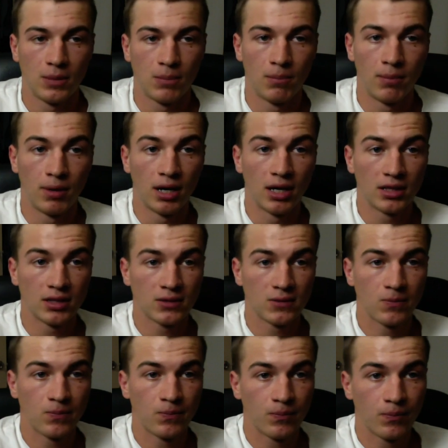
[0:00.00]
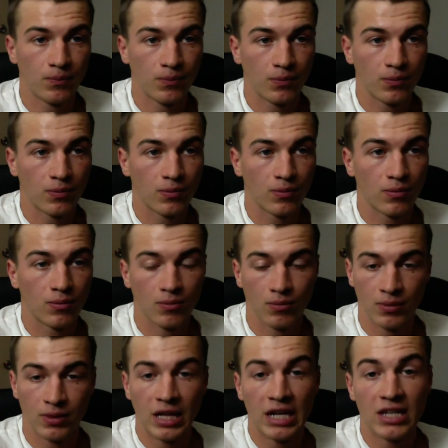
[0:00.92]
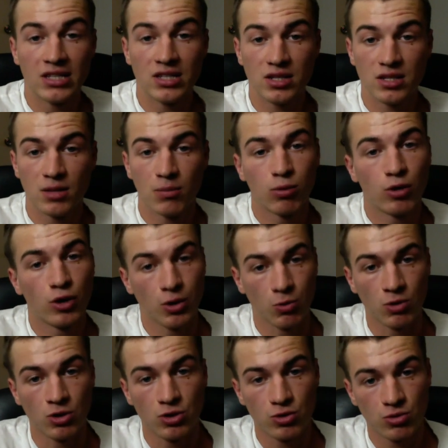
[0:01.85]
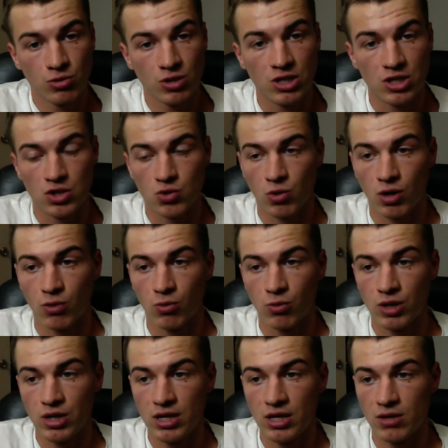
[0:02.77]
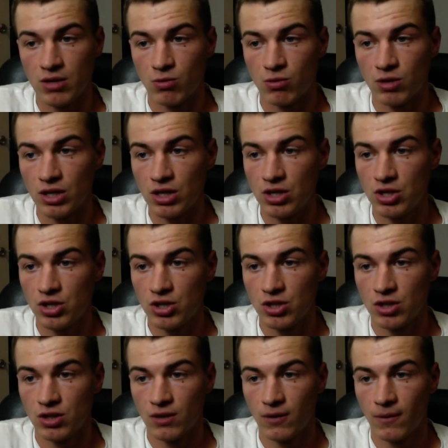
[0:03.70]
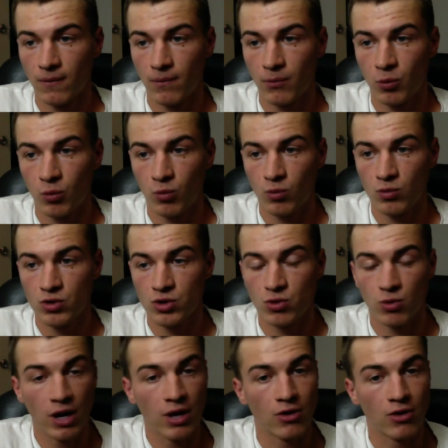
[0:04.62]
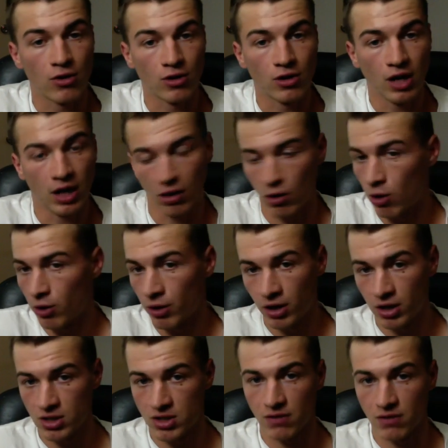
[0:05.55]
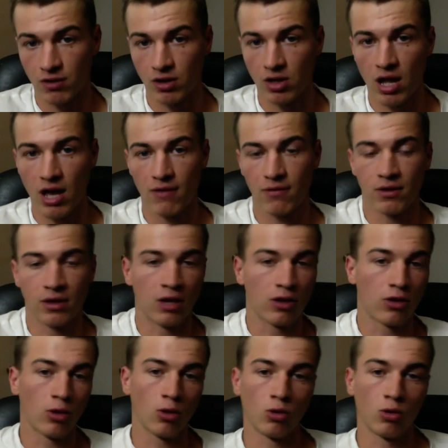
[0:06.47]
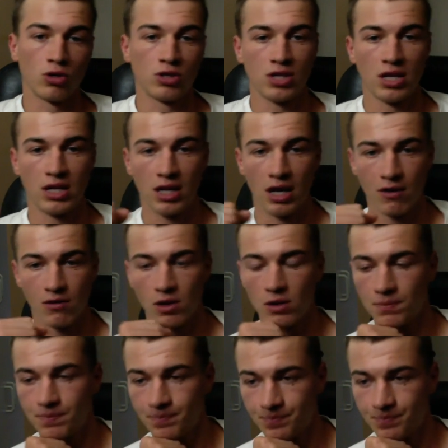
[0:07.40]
But that's the point we need to reach, is where we reach surrender in all areas of our life and let the Lord take care of it.